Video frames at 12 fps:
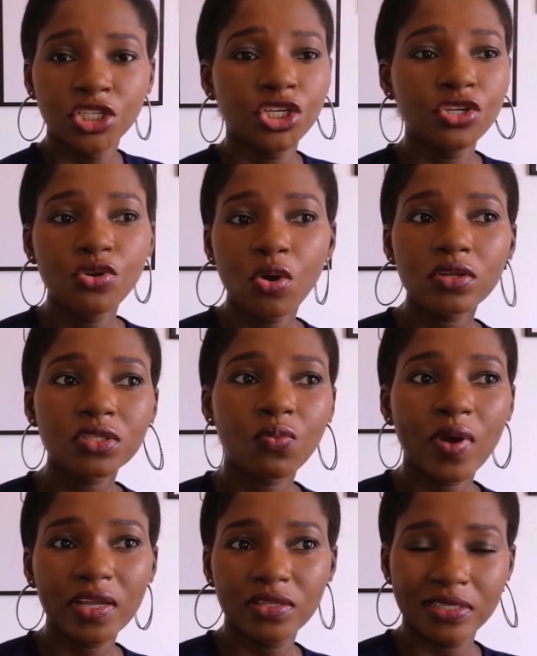She knows
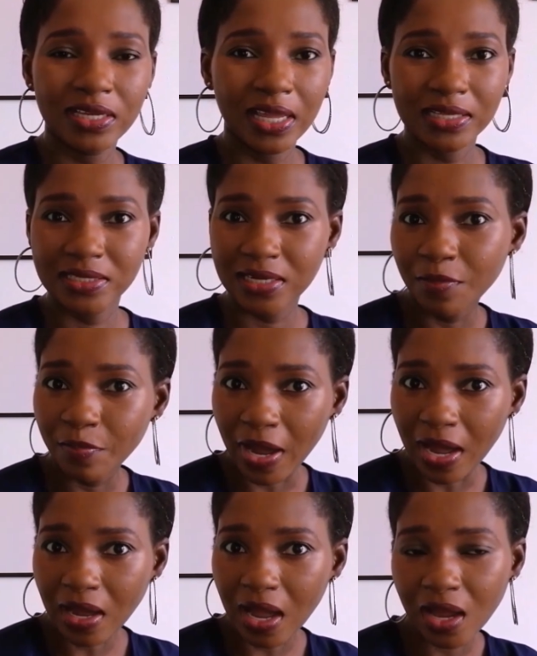when to take a step
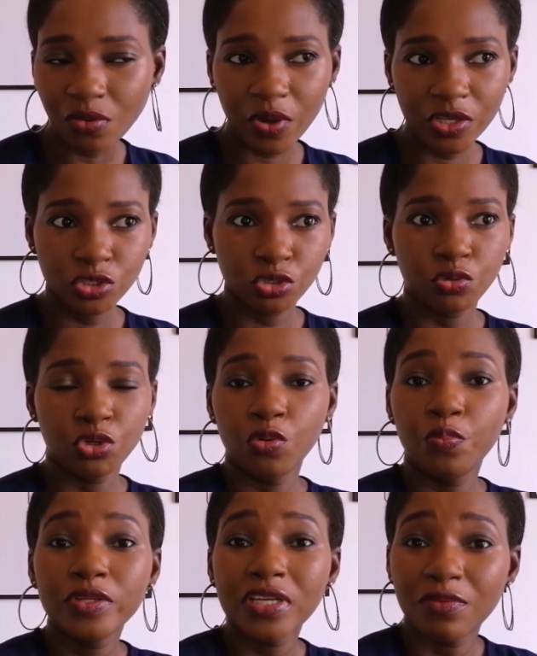back and when to, you
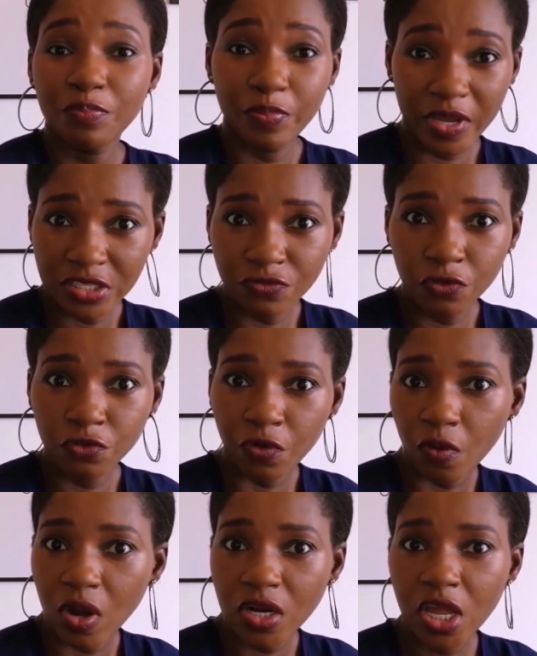know, put her best foot
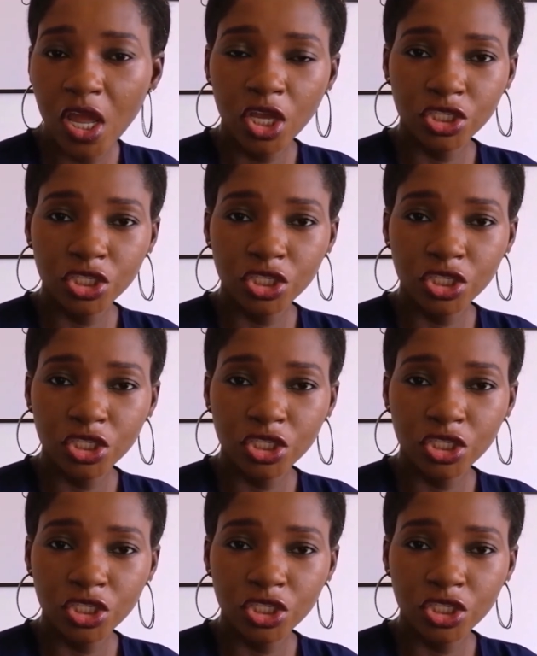forward.